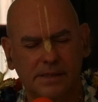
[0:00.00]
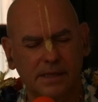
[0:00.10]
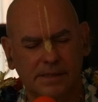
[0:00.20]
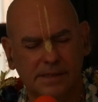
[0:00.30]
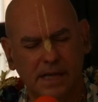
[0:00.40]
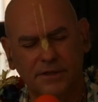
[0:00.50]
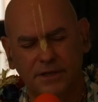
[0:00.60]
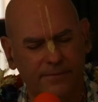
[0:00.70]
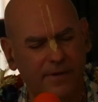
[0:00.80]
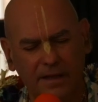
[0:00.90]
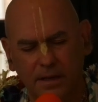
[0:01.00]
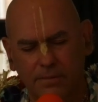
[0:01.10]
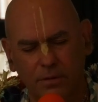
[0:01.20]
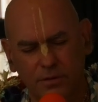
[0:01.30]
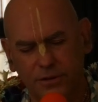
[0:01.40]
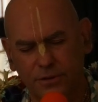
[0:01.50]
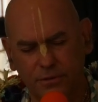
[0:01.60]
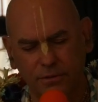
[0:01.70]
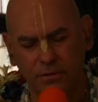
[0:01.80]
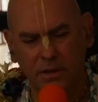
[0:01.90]
is such a valuable
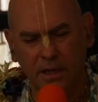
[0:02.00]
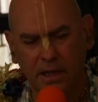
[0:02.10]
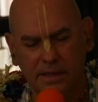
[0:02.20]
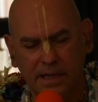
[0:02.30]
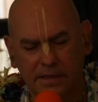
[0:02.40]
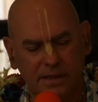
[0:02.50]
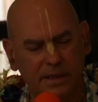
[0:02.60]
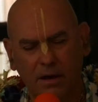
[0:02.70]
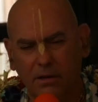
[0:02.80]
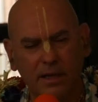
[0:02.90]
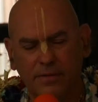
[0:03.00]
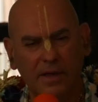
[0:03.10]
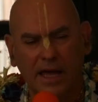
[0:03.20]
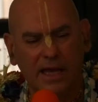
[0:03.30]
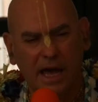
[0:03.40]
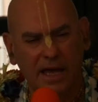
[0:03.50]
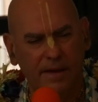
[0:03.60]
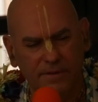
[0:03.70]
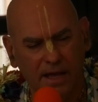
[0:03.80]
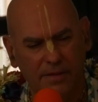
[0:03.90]
jewel that the only I
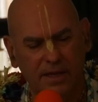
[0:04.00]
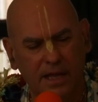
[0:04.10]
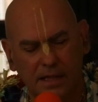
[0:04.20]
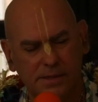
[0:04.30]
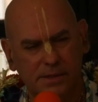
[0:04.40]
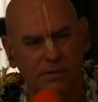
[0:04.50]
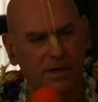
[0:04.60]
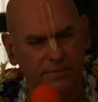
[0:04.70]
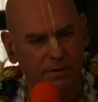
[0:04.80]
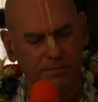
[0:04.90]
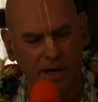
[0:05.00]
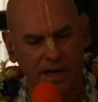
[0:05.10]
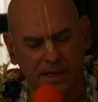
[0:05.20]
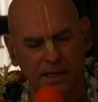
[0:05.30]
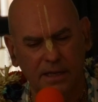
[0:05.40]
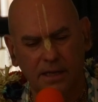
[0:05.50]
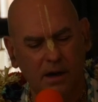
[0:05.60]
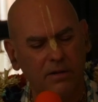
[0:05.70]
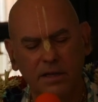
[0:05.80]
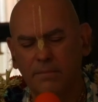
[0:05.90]
have nothing else to give you back,
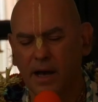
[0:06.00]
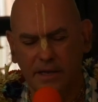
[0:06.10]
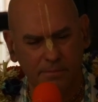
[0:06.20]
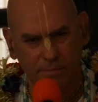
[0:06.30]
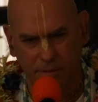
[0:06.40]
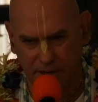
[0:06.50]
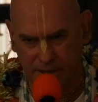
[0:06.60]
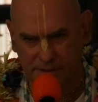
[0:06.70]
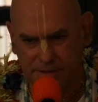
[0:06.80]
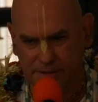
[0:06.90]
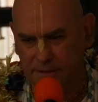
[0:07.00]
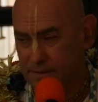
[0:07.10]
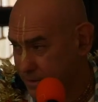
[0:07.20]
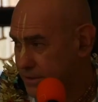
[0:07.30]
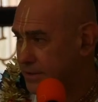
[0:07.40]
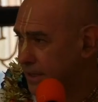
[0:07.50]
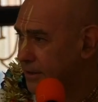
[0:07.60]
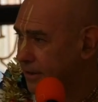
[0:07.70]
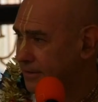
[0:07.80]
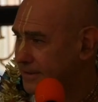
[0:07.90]
only my embrace, which, you
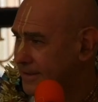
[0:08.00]
know,